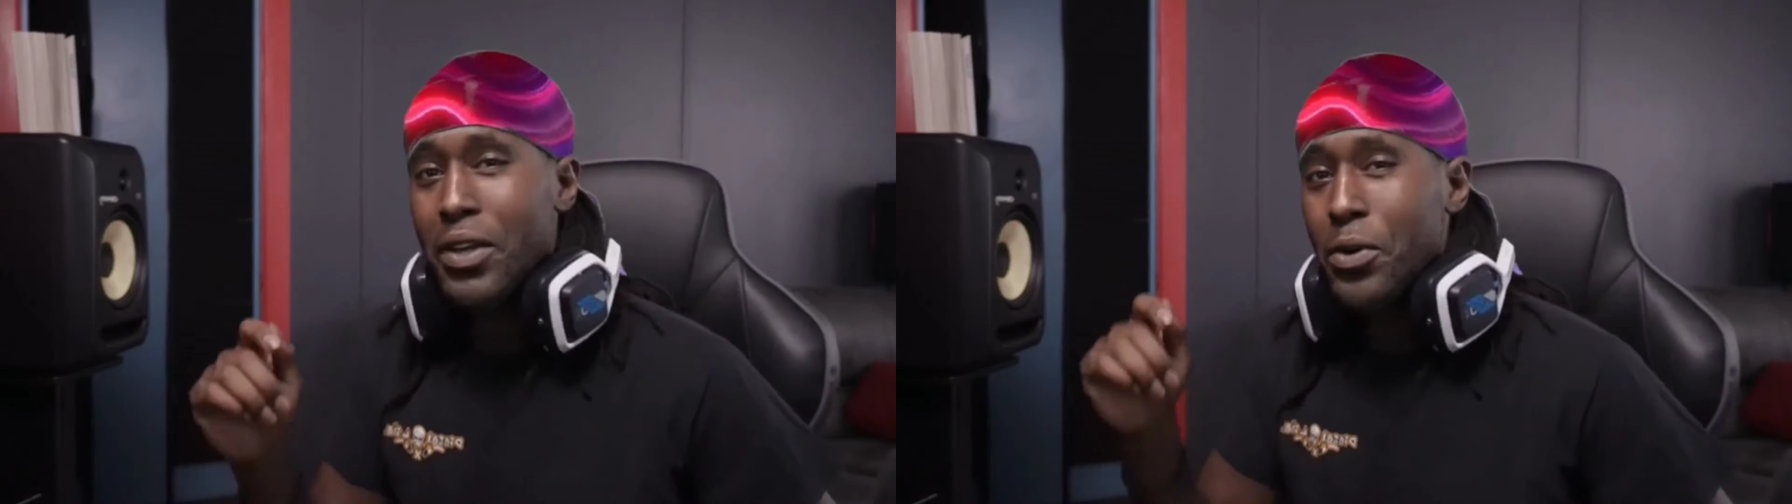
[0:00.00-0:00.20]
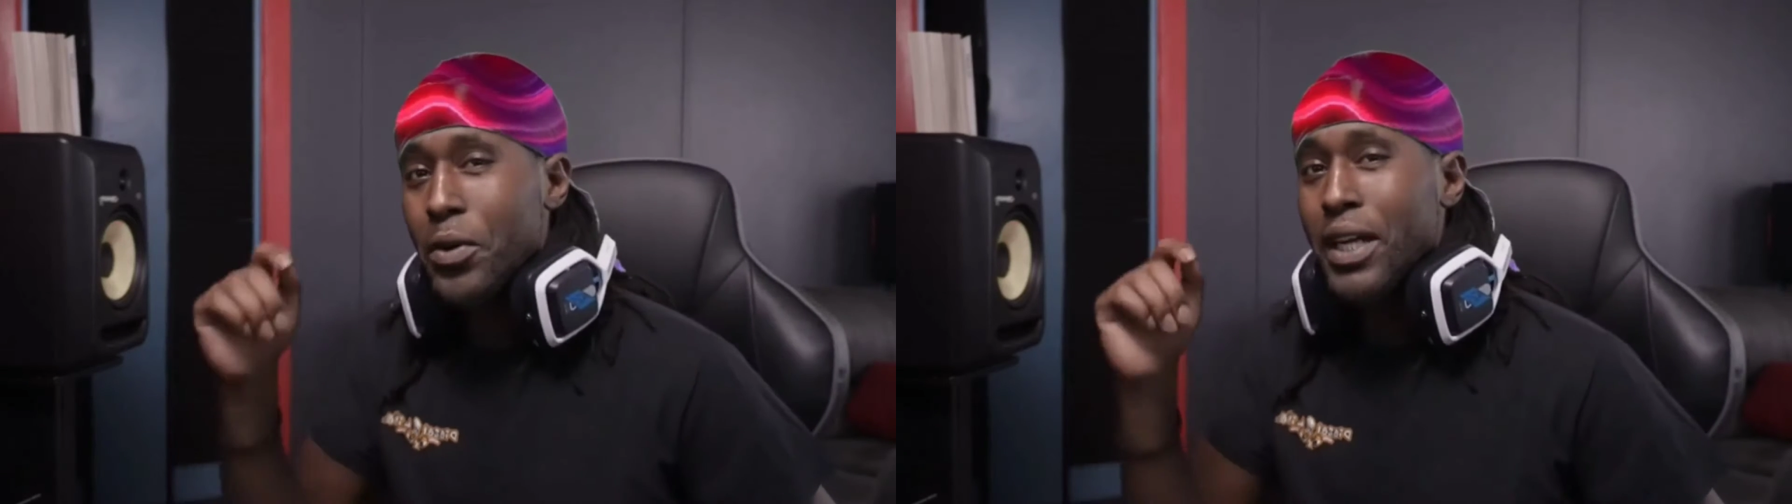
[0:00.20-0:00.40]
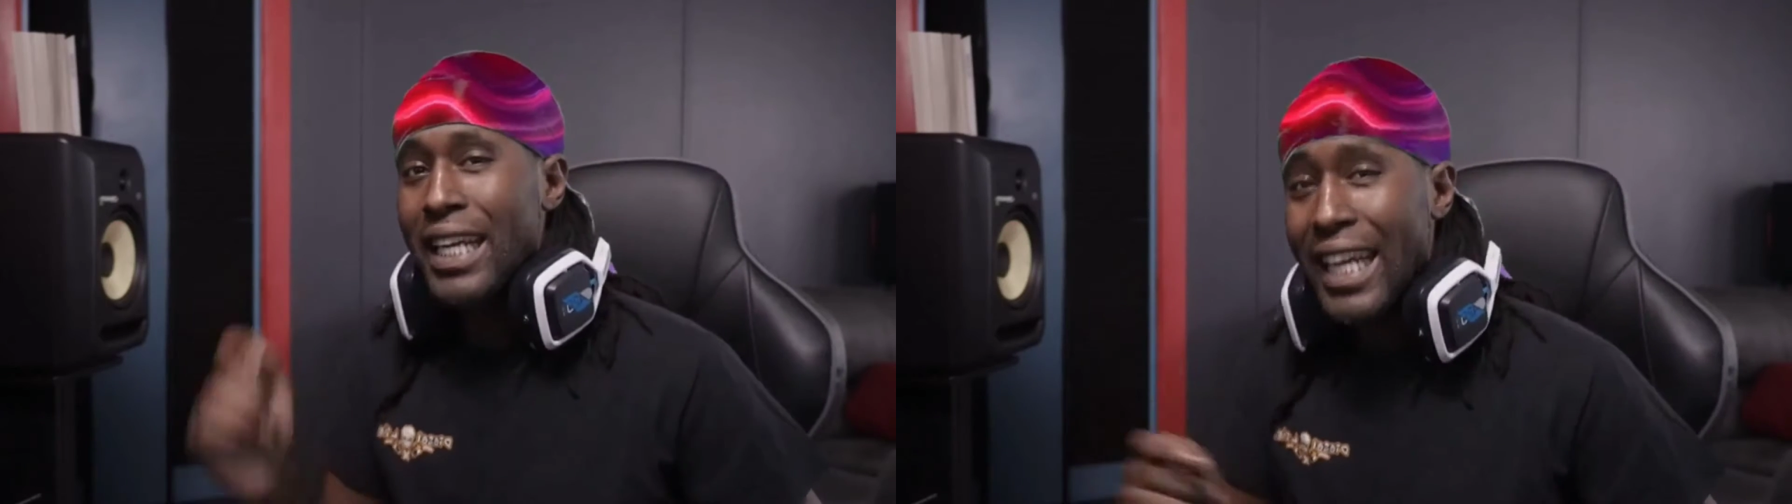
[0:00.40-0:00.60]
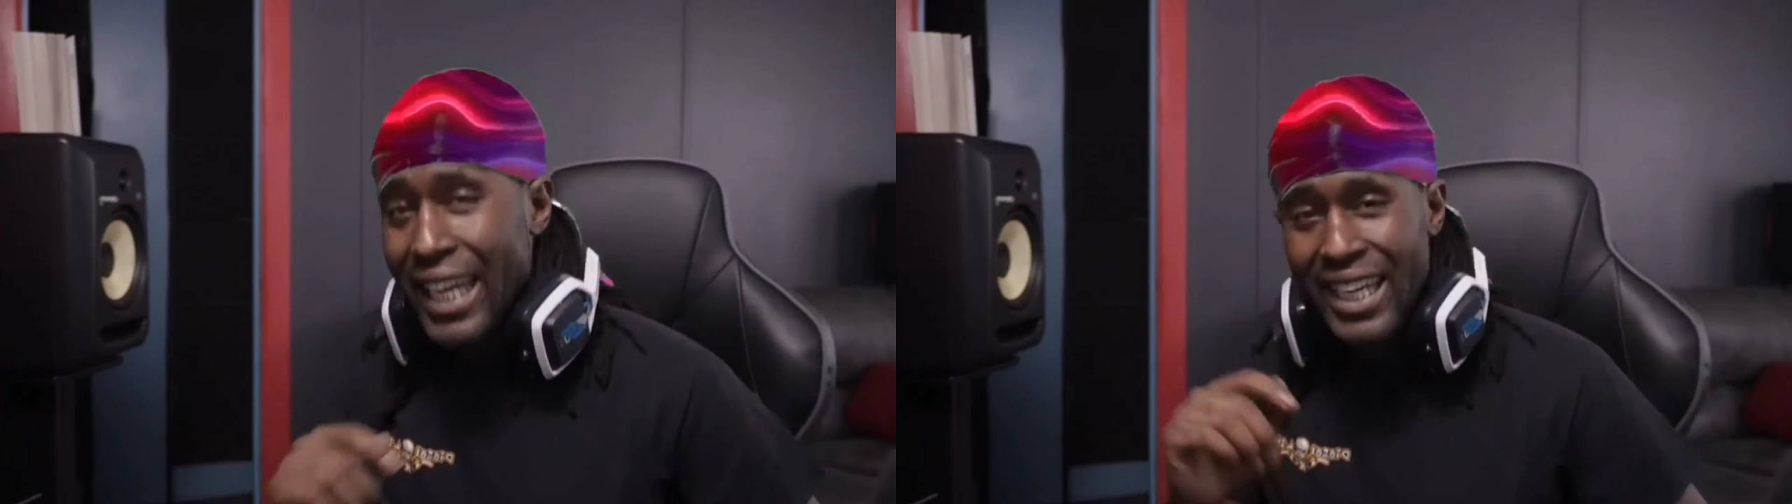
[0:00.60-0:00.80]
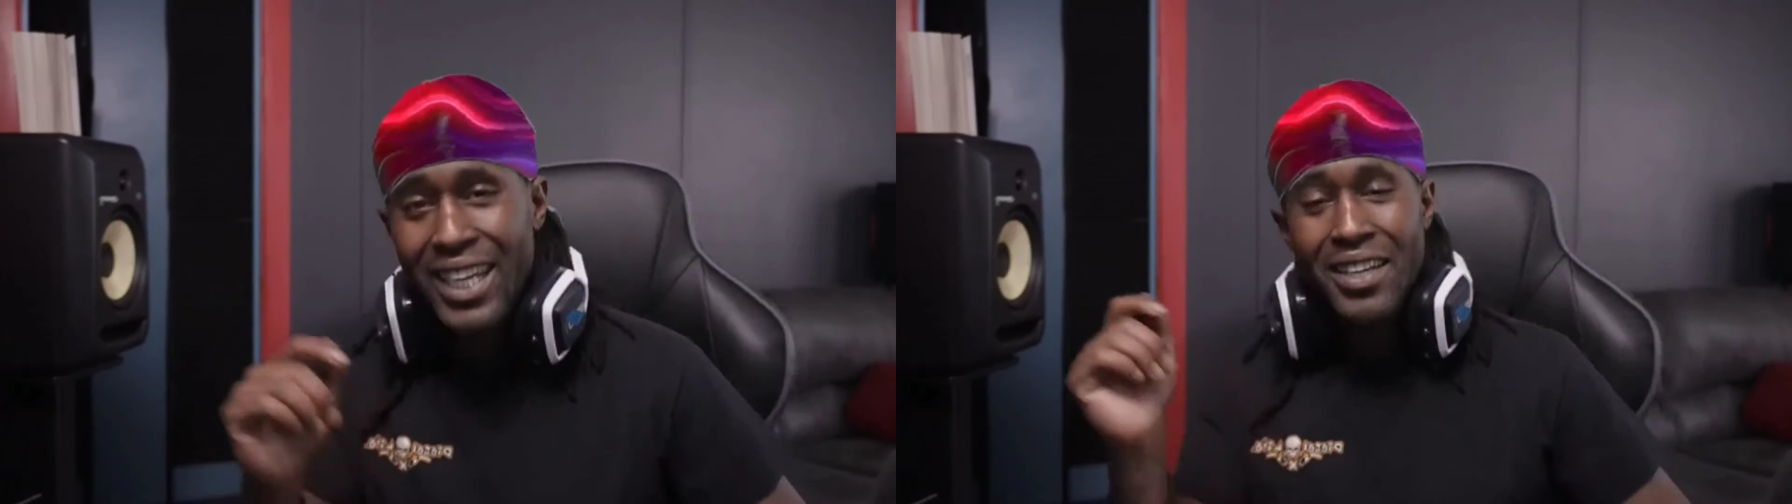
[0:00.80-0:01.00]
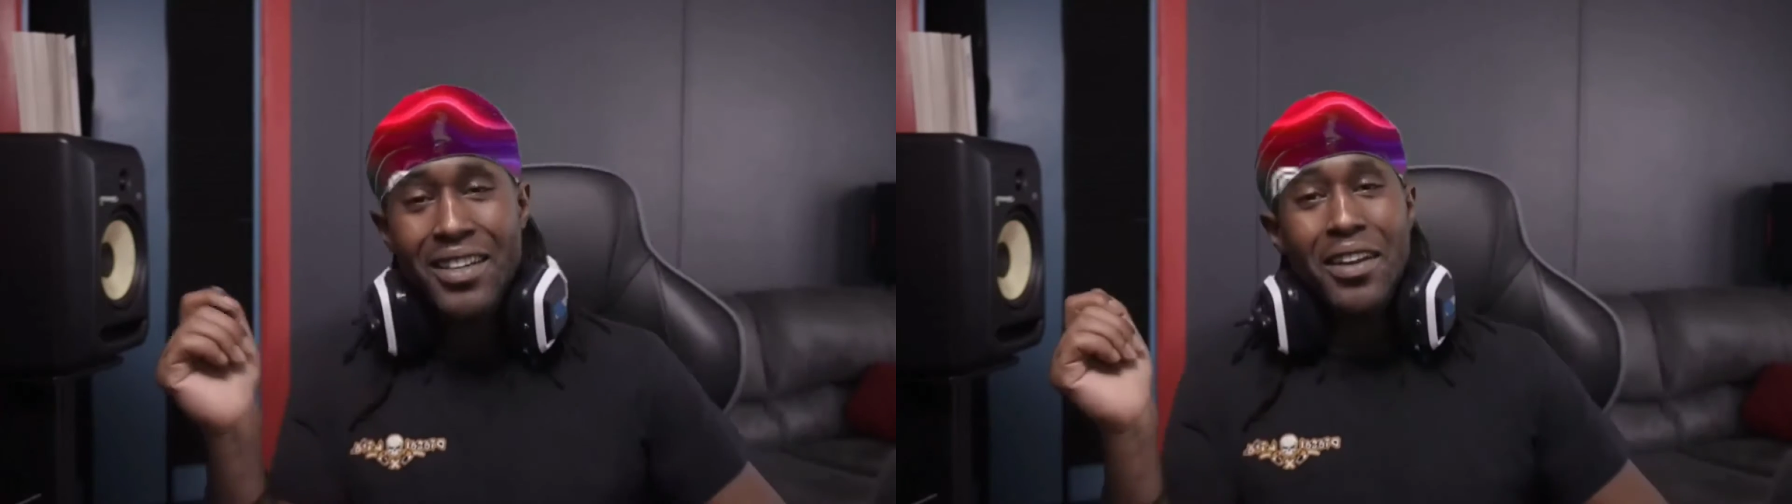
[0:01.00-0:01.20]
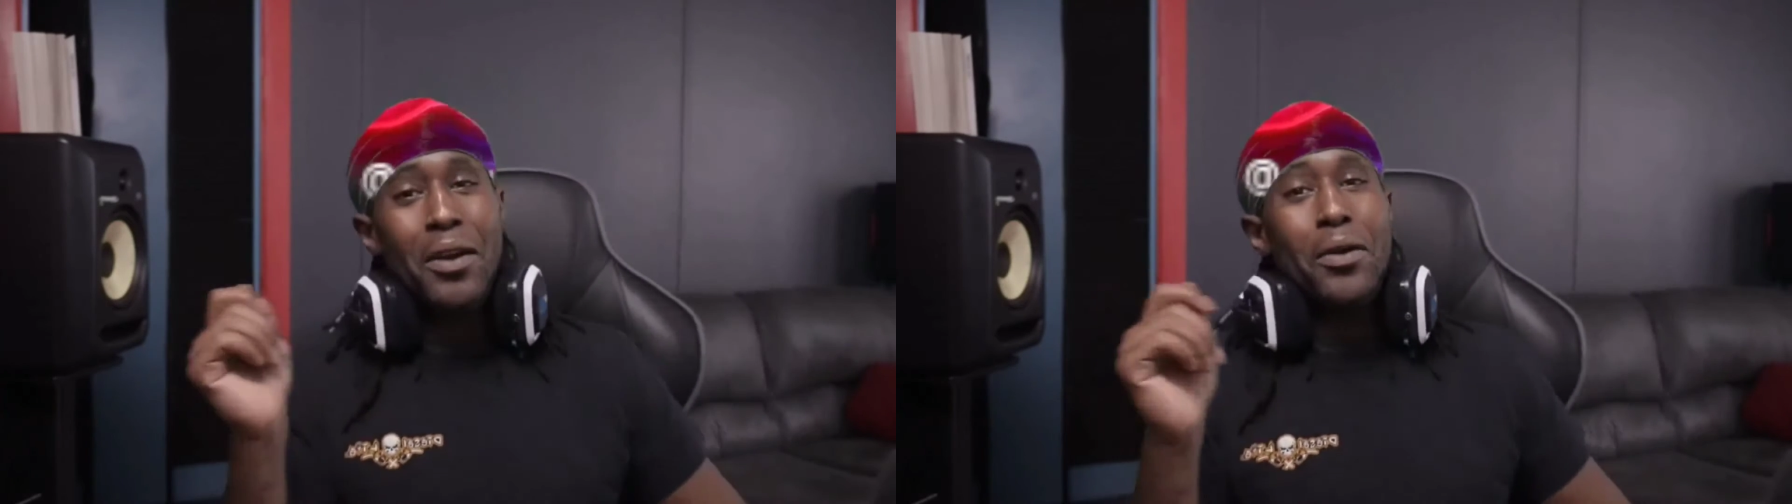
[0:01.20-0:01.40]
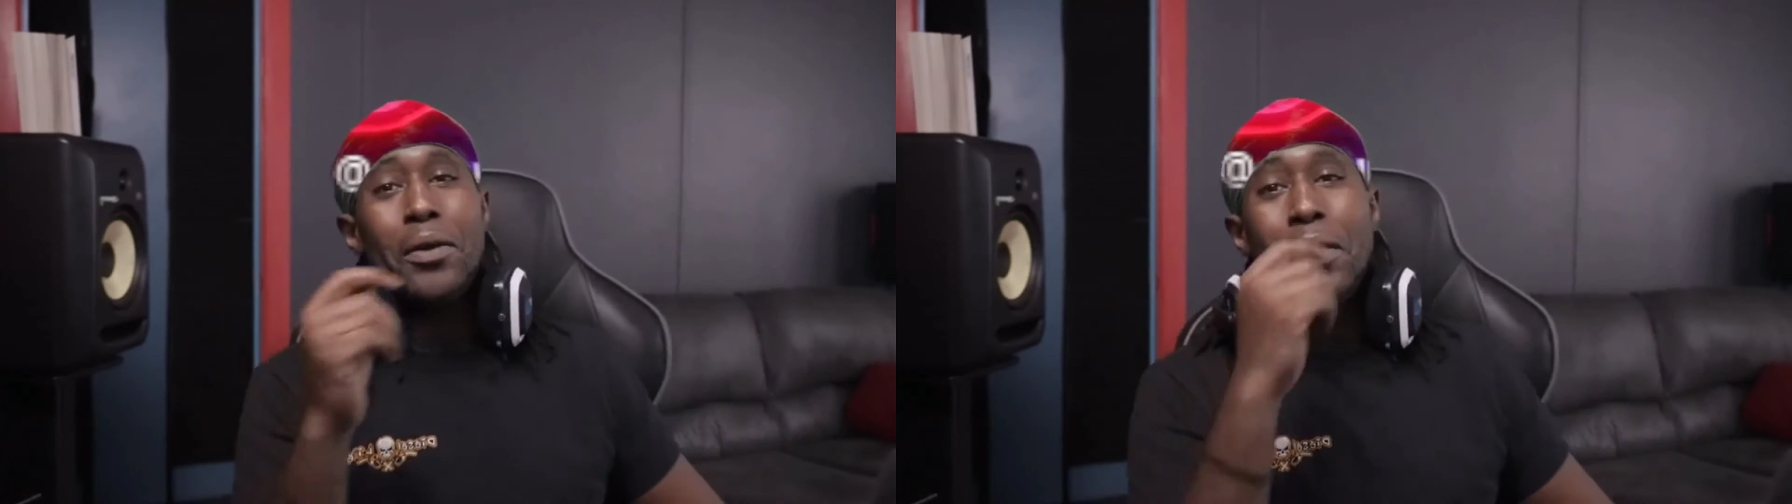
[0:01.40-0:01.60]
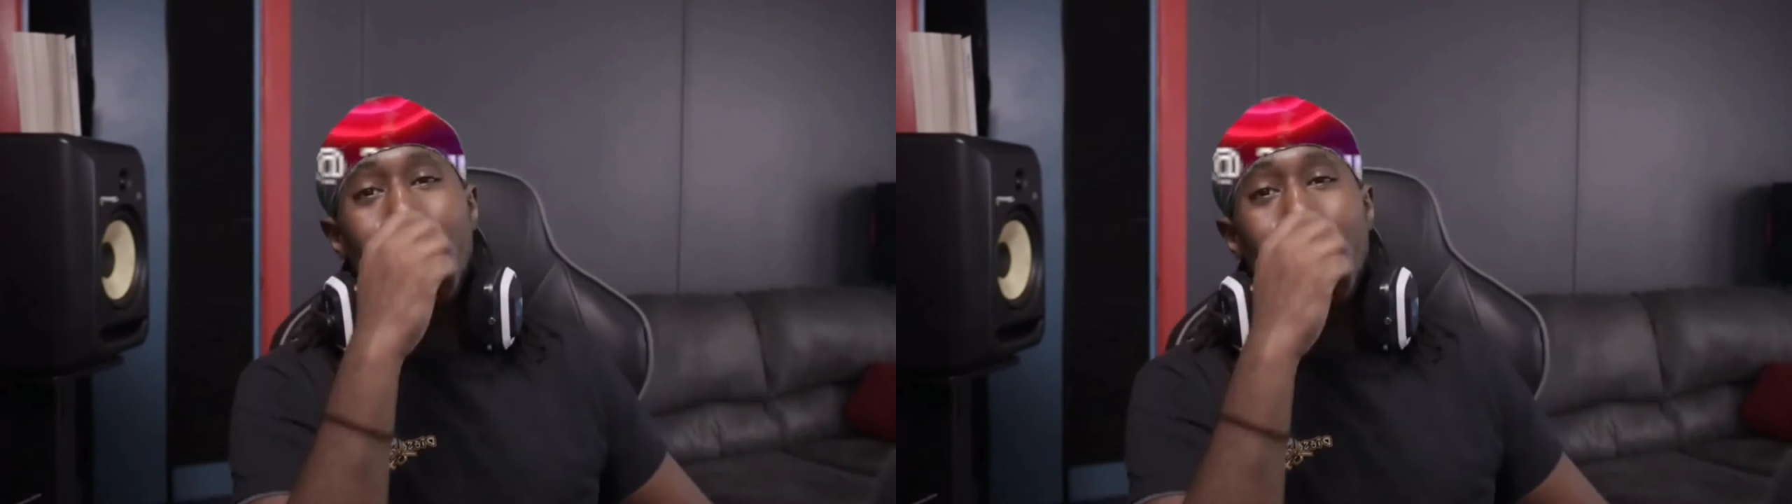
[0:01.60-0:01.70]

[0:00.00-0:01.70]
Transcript: going in now.